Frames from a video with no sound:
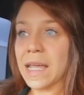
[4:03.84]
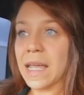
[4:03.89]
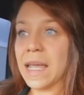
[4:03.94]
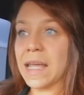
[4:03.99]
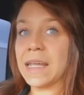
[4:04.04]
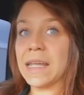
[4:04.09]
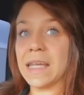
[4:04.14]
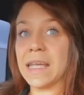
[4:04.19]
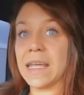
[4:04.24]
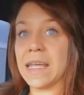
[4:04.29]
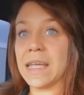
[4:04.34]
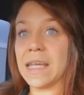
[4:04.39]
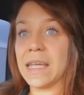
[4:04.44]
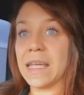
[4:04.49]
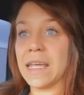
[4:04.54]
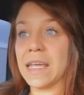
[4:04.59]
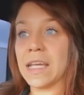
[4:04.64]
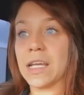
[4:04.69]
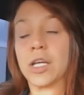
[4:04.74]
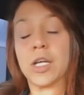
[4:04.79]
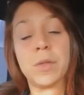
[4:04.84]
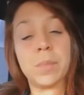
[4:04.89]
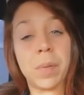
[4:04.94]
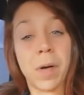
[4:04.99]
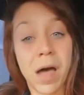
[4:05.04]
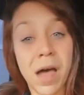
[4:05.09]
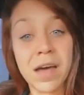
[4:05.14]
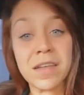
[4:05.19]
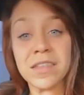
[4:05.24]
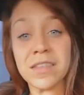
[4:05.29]
and it could
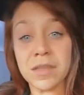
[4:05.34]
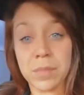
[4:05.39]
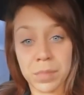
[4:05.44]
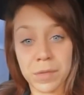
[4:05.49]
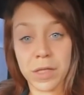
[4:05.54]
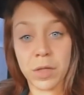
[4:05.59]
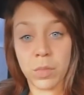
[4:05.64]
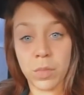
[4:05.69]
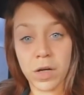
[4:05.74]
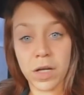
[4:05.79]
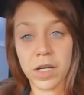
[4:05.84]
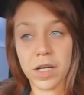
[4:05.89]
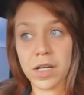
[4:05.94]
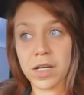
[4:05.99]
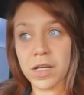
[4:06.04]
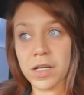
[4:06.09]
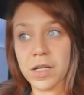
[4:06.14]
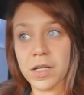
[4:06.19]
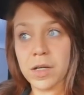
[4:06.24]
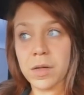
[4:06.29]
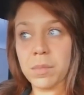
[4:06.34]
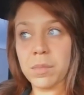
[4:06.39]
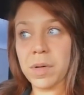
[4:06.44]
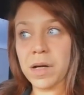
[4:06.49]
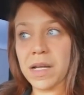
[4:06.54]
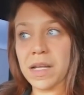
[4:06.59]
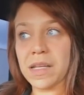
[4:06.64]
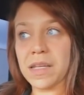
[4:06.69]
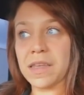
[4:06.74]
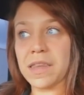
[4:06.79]
possibly work,
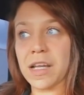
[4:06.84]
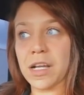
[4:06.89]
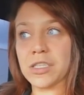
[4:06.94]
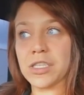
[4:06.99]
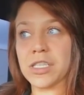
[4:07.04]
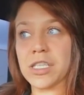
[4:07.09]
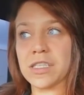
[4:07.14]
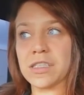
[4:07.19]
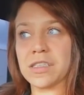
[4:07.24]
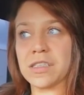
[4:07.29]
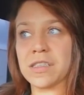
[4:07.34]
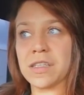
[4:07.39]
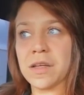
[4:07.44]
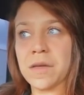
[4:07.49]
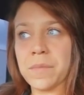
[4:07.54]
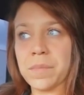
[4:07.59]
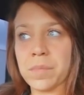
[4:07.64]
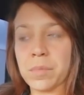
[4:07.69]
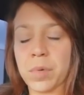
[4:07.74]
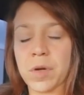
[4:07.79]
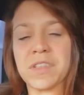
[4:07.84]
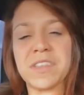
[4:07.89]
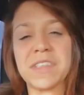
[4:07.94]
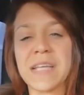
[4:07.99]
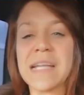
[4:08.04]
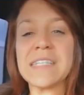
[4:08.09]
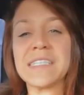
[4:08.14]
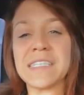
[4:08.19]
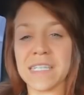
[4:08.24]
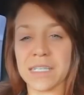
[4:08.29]
but they're just
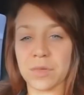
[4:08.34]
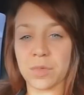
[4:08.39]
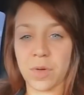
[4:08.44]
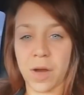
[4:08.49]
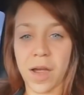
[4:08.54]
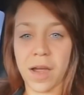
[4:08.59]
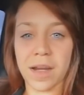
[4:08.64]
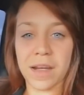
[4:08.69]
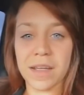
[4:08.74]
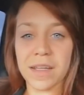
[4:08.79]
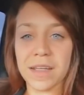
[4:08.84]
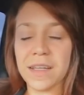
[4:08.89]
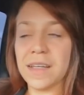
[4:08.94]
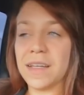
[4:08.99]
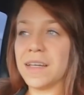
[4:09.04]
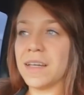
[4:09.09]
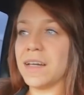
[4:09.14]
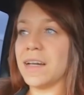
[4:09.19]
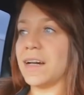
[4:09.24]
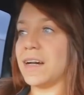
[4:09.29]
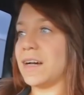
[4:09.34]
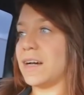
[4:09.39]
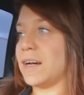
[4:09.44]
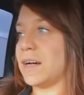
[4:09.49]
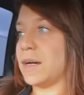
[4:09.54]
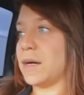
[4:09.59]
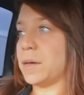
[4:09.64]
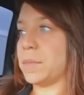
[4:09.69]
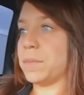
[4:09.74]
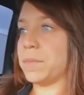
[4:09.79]
presented wrong.
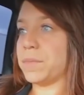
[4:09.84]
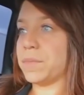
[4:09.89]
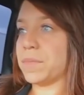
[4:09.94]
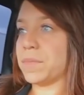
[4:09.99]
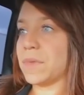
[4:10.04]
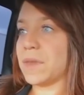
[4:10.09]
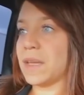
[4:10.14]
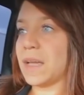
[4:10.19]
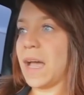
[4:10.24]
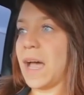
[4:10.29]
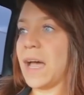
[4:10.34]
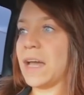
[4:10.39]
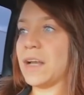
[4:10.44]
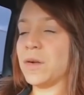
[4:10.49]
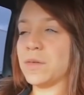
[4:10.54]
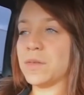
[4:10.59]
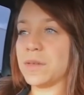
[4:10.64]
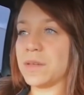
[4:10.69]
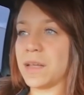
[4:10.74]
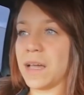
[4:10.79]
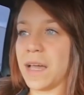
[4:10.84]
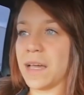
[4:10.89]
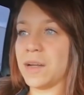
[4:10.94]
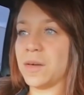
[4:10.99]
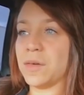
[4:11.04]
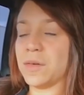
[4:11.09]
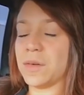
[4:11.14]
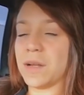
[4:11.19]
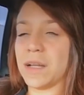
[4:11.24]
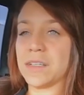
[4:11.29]
Um,
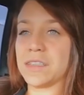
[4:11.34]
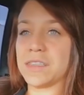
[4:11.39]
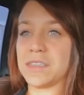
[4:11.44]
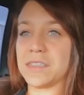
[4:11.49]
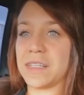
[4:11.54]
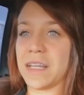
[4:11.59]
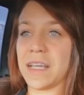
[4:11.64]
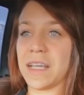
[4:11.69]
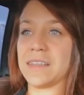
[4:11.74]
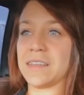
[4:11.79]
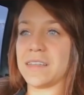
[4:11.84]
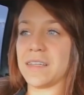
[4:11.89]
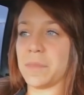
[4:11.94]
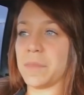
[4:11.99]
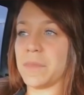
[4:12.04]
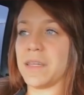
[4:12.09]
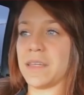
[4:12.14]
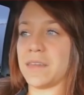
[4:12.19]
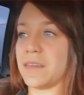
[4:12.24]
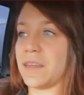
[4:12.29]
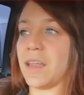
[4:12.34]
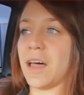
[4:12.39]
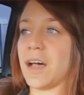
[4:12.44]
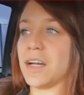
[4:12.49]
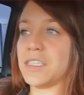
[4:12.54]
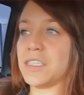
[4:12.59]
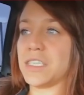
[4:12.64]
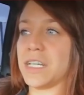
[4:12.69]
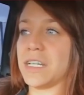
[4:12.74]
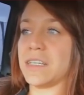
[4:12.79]
understand some of this
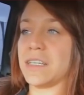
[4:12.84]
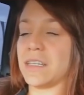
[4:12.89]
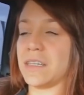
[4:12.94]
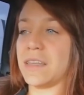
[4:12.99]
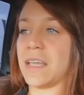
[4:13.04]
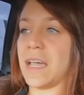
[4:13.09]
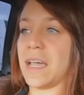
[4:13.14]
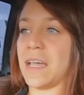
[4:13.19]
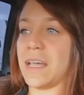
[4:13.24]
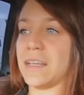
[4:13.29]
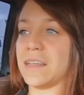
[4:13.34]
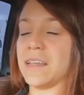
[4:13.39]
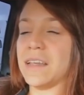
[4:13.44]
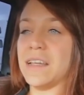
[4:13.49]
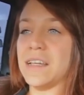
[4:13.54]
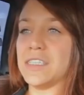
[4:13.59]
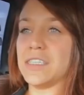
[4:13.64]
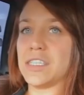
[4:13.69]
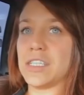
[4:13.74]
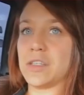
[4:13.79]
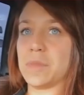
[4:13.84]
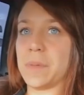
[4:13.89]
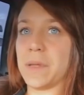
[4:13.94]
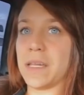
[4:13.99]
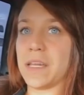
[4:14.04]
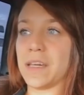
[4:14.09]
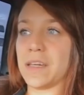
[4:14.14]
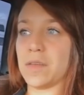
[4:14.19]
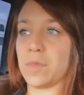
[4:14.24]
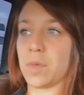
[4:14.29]
logic that just
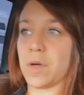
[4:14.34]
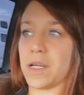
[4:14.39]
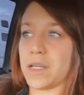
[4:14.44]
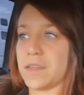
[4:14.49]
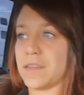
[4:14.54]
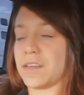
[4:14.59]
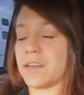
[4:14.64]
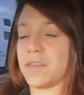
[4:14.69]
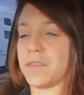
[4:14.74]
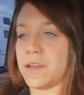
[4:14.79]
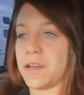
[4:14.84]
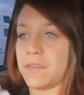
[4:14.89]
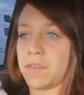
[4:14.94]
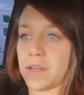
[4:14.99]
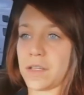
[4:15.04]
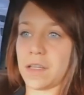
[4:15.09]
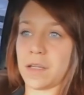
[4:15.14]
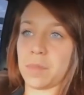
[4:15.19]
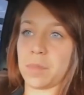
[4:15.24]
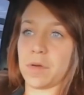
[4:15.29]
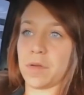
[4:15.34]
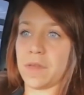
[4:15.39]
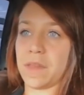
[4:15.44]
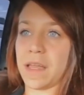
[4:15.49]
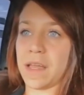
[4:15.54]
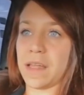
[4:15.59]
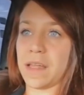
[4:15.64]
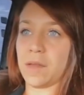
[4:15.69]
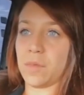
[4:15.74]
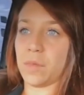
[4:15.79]
because we're conservative or liberal
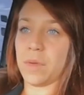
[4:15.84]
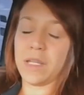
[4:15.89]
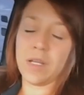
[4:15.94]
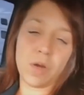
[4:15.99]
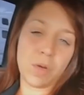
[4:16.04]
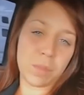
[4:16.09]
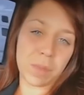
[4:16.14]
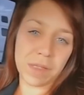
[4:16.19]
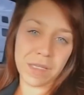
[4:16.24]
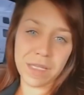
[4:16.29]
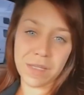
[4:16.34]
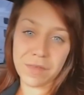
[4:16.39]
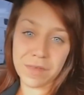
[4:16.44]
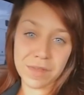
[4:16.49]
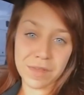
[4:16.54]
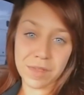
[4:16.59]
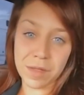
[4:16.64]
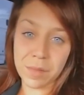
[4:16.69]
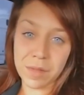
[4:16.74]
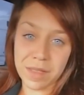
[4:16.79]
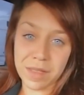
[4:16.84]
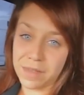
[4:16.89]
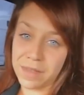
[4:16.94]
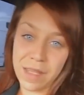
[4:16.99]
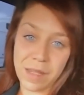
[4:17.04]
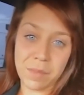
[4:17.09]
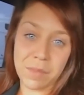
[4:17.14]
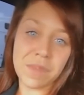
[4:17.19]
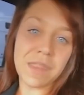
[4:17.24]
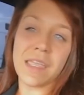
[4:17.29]
that we don't believe in some of the
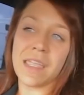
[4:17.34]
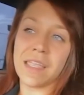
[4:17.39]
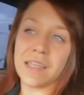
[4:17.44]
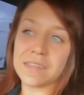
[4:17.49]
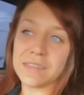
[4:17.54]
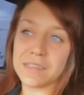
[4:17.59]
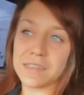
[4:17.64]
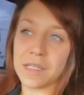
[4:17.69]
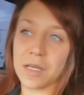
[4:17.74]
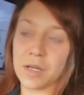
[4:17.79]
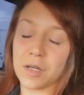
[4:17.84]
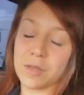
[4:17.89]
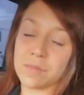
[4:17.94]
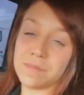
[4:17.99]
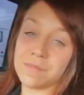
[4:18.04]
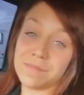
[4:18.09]
same things. So